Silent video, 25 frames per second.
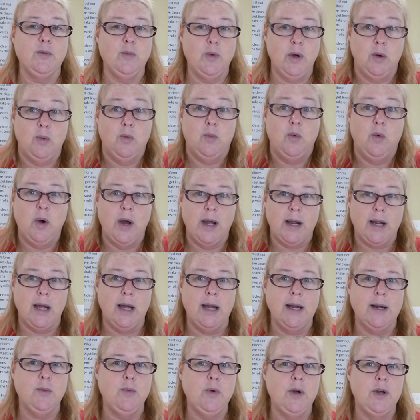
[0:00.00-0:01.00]
What, what
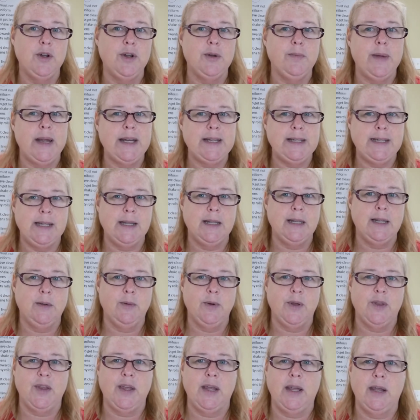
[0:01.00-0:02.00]
kind of wound am I dealing
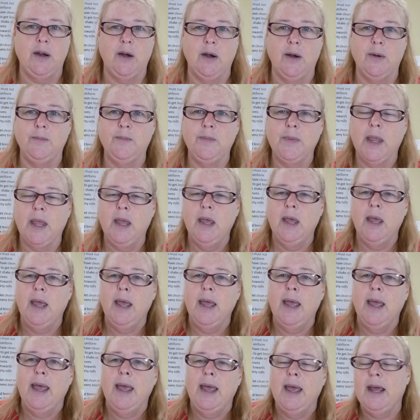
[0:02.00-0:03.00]
with here?
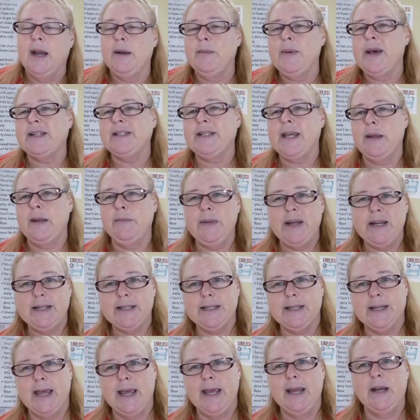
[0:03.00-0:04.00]
And about ten
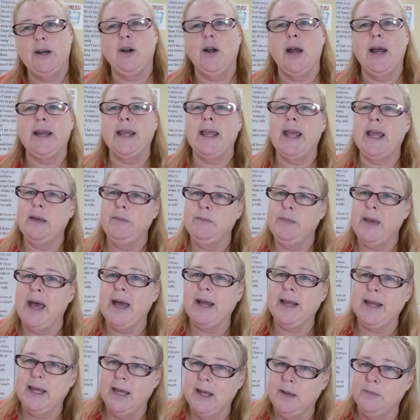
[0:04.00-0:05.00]
minutes later, I came
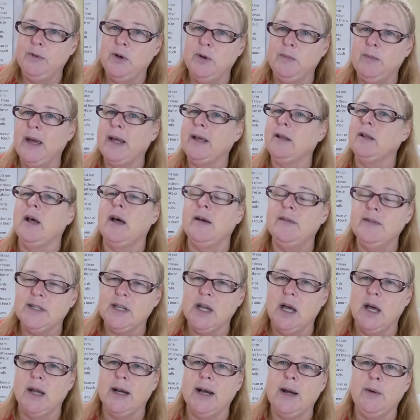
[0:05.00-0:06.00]
back in, put my gloves
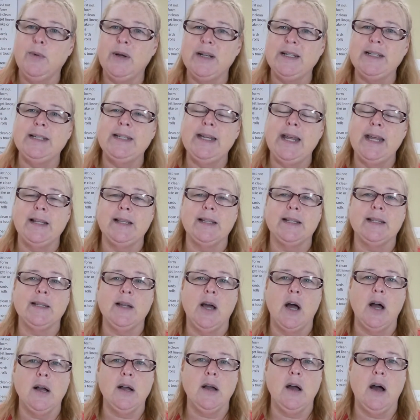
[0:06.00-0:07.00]
on. I went to take the
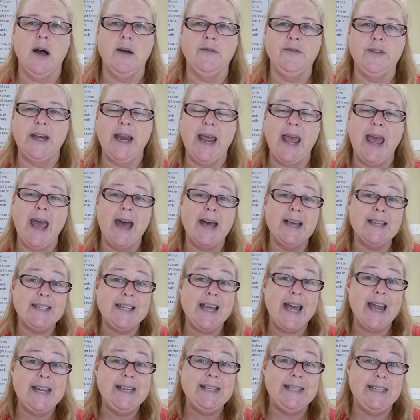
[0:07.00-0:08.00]
sock off. And as
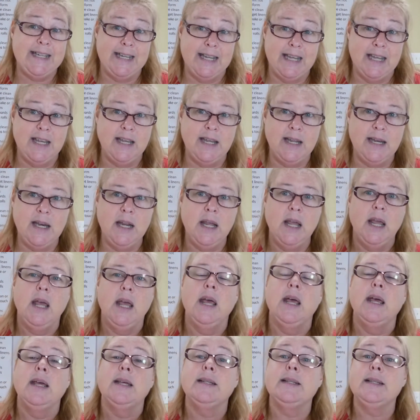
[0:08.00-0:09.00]
I did
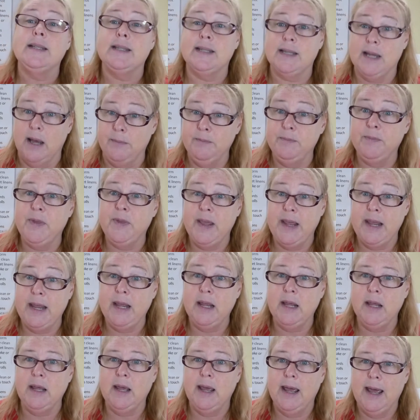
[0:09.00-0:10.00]

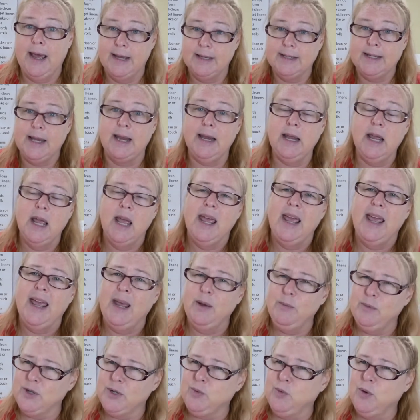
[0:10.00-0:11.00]
something, as I,
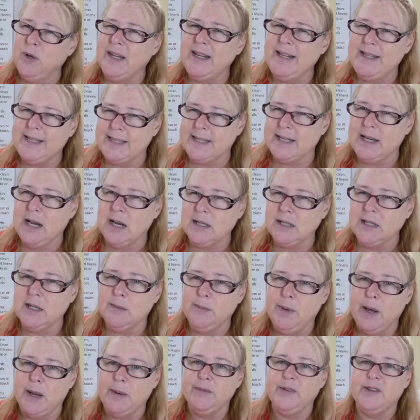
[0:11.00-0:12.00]
it was really stuck to
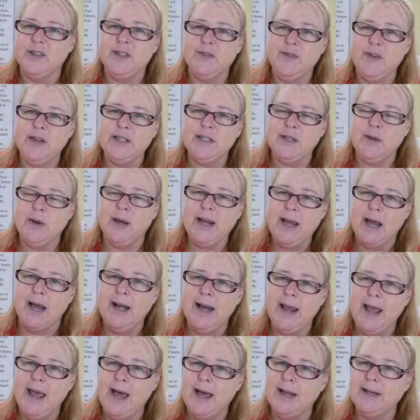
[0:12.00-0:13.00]
the bottom of his foot. So I
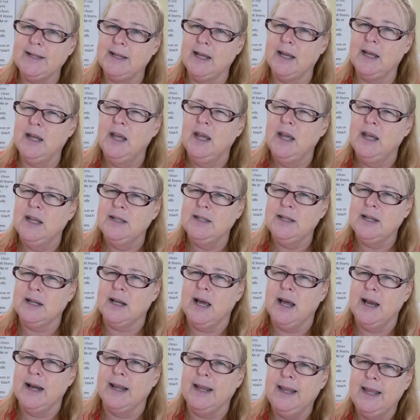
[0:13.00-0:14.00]
kind of had to, to
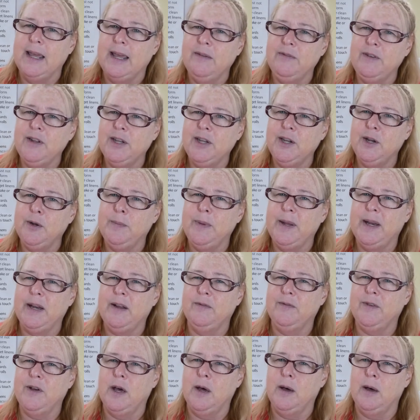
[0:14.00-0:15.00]
kind of give a little bit
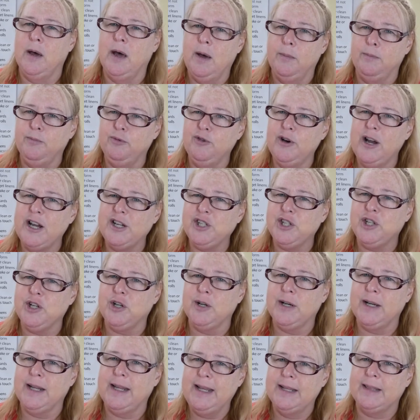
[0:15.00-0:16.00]
of a, a
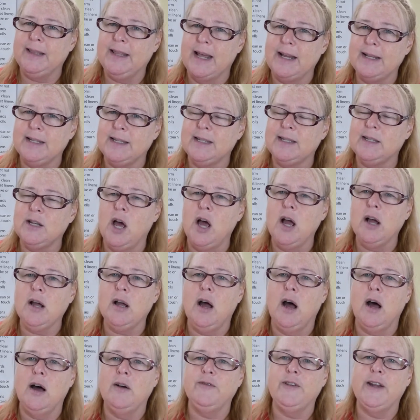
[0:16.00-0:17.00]
pressure to get that sock
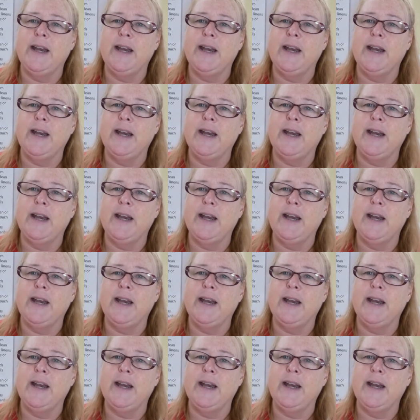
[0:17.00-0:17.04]
off.